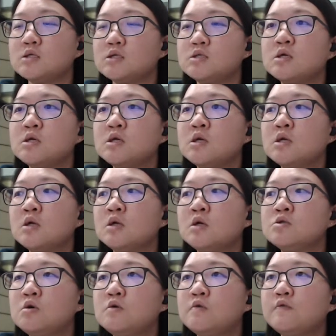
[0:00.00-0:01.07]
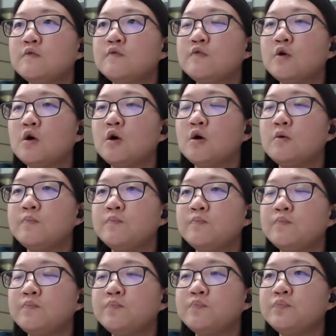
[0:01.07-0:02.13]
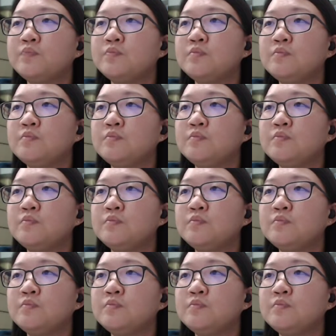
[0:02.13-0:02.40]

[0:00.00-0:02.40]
So from this